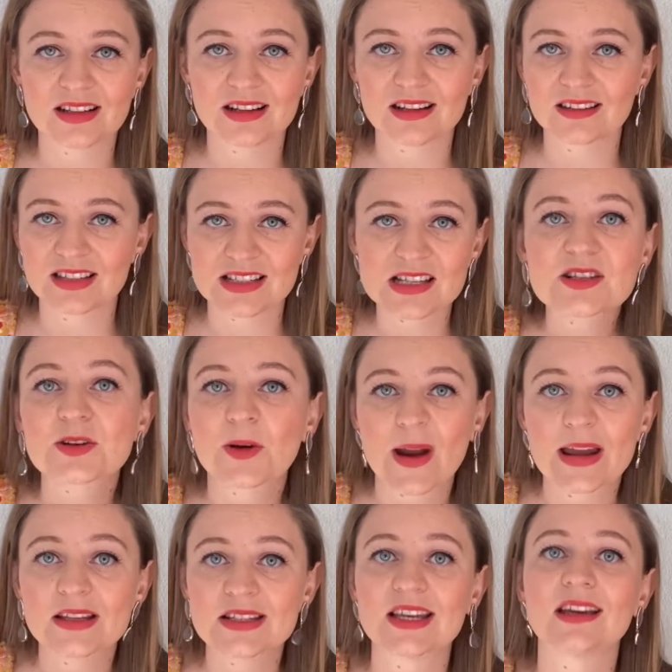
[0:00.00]
this is
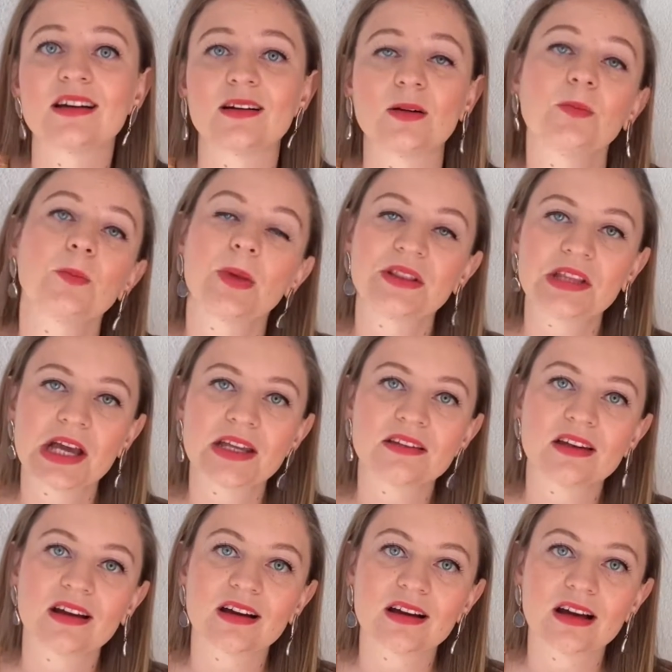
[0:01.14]
crazy. But
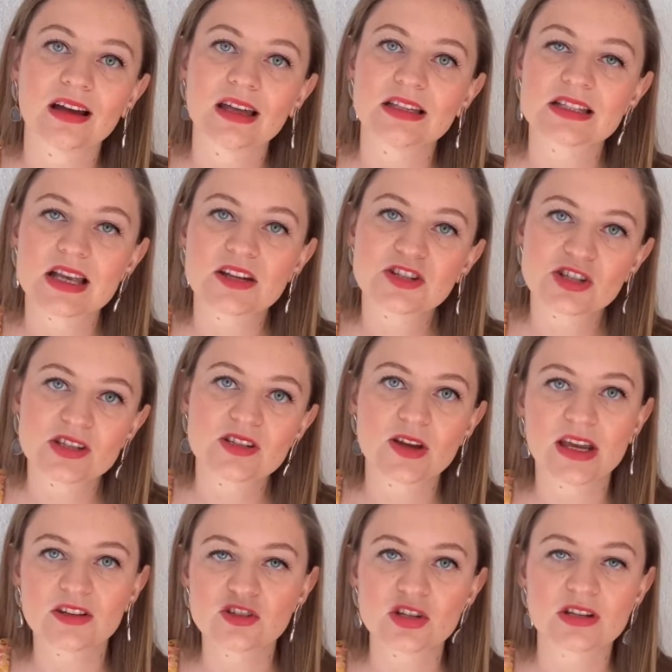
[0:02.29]
then in such
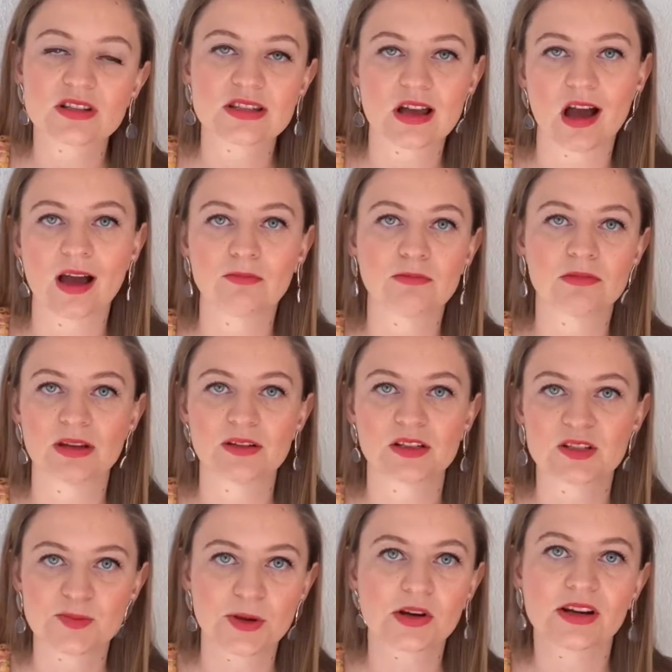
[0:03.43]
situations, I'm an
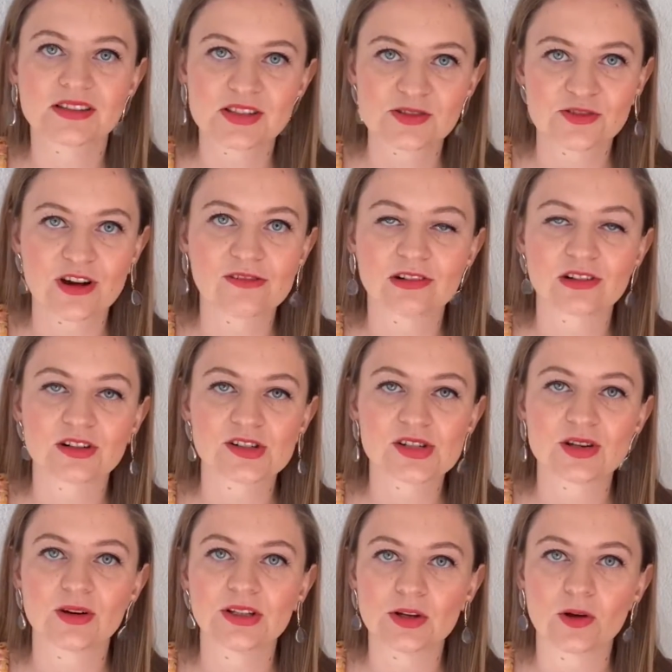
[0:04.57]
experienced traveler,
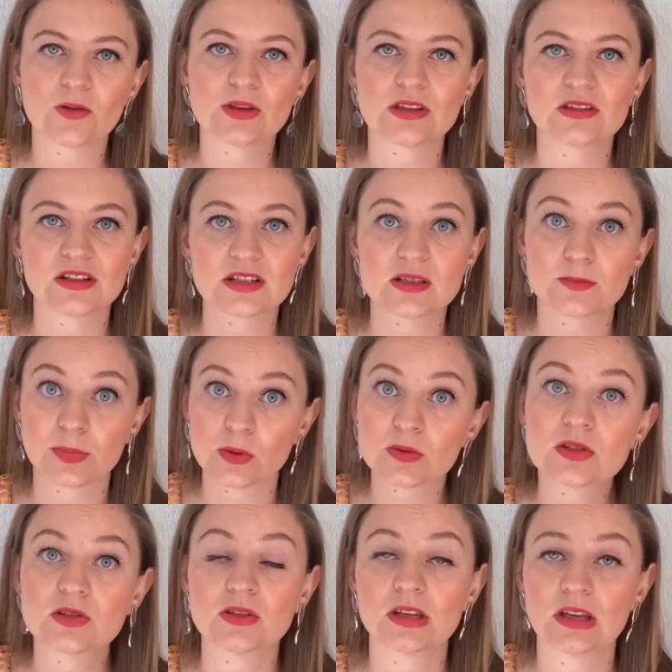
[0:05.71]
so I know that they're
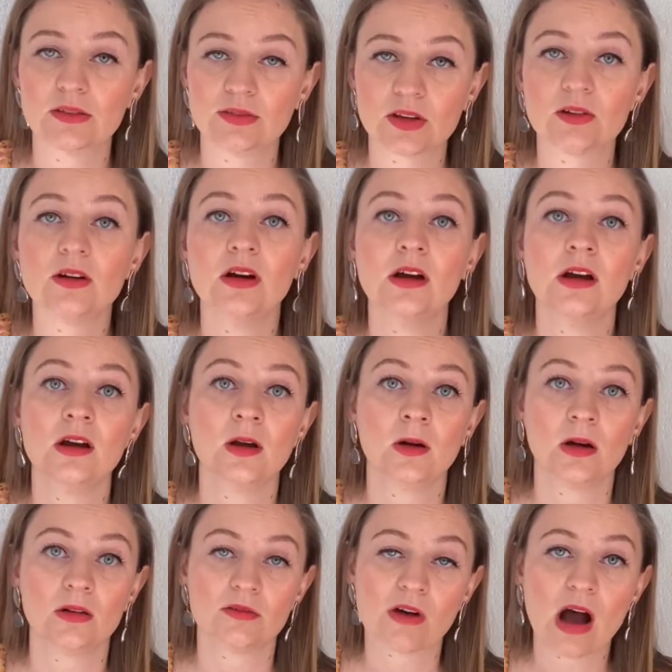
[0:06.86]
supposed to give you
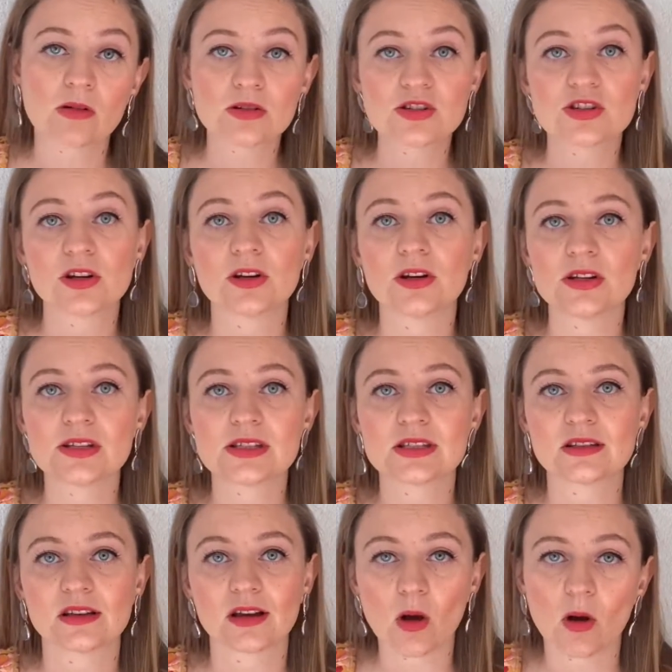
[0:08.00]

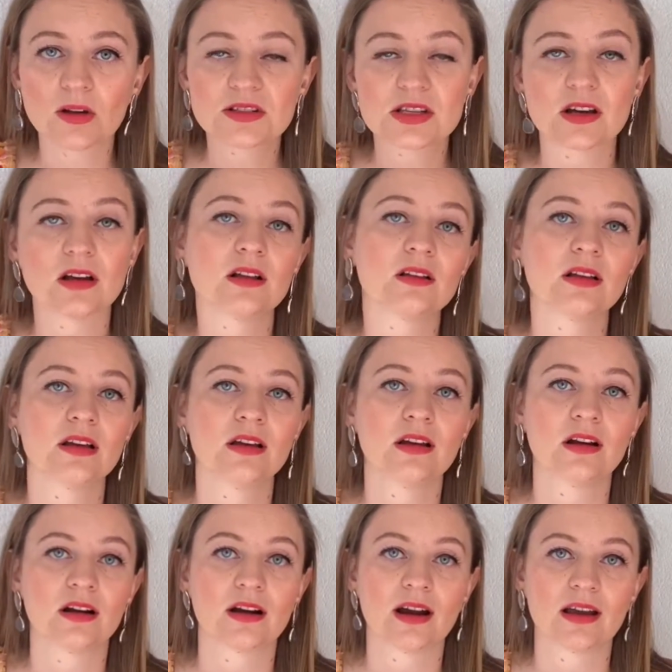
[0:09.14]
vouchers, hotel.
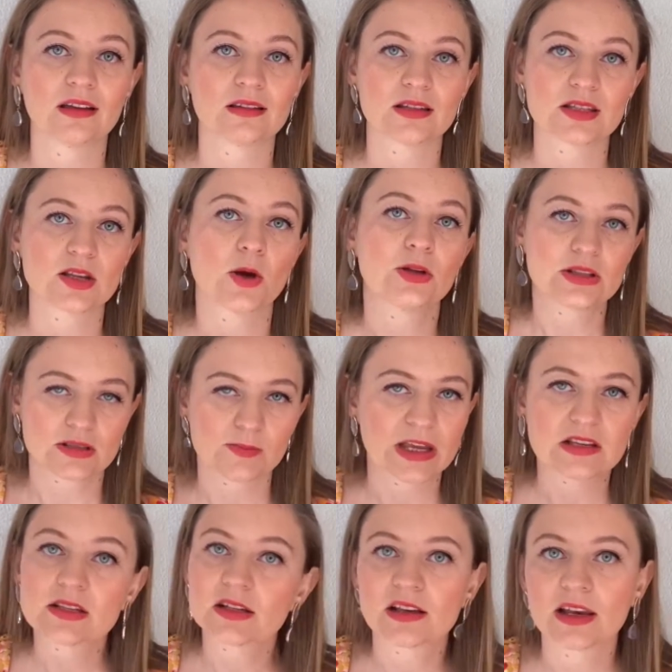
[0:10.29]
So it's
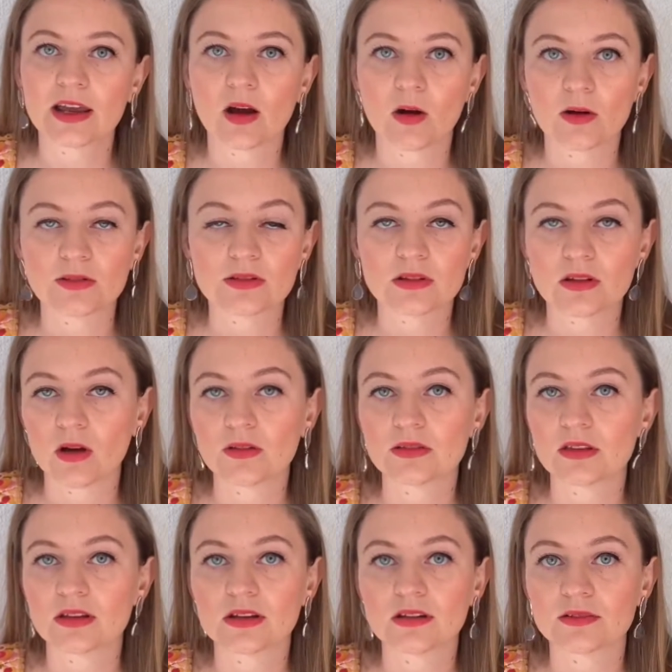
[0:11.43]
basically on
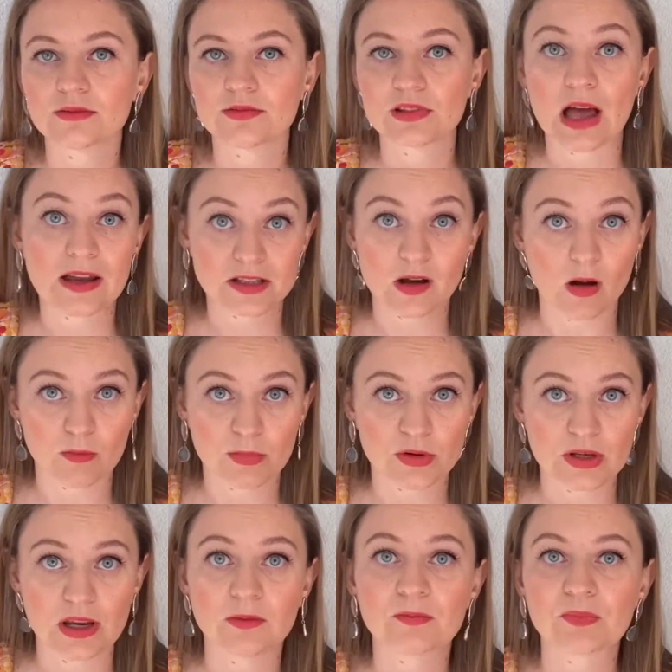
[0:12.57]
the flight
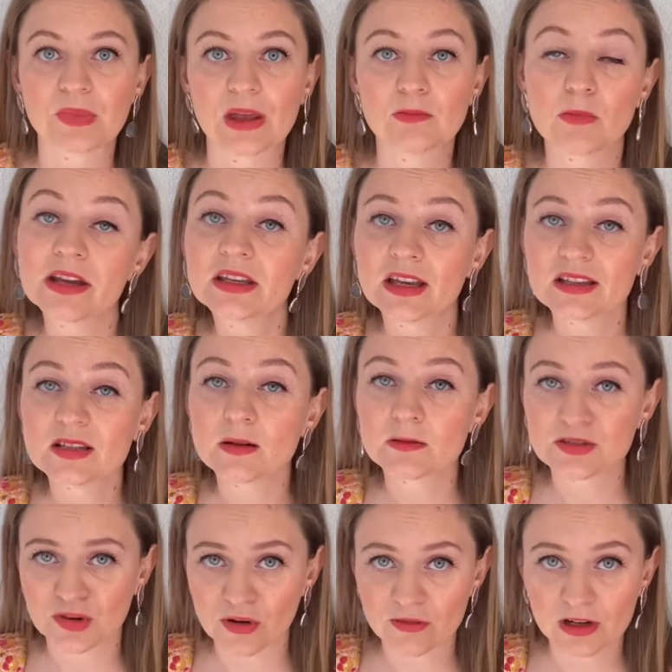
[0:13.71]
company. In my case, I
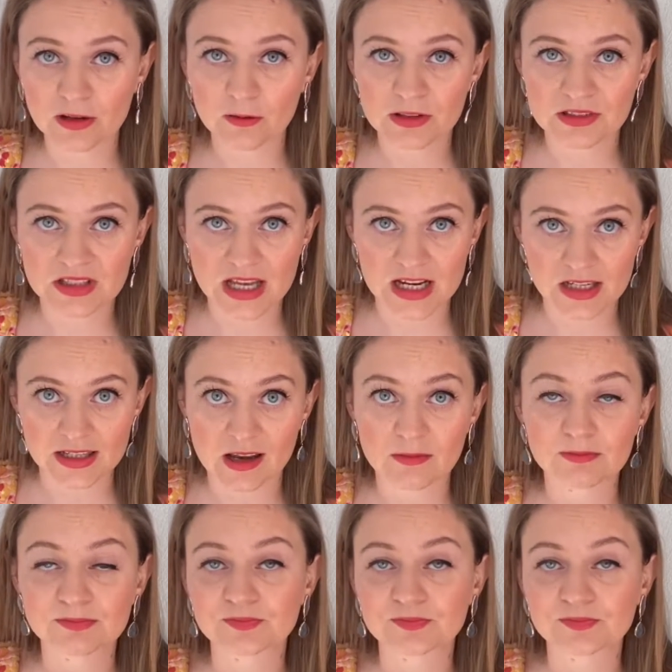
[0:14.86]
was traveling with Delta.